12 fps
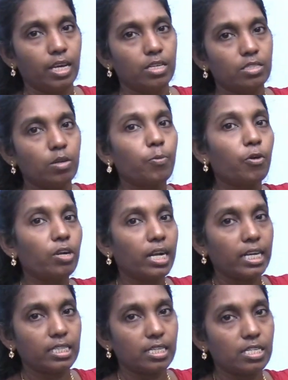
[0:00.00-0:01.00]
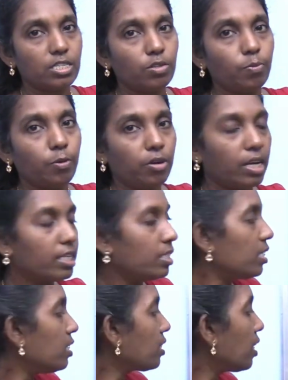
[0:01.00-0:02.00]
So, protectants, to protect
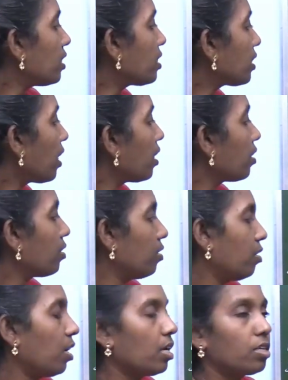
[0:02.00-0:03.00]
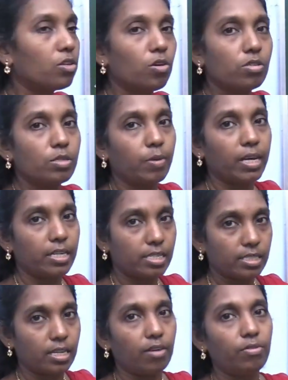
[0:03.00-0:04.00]
this, it's enclosed by, it's
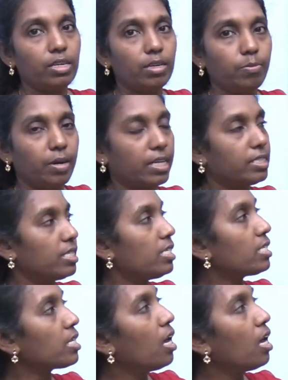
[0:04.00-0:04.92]
covered by this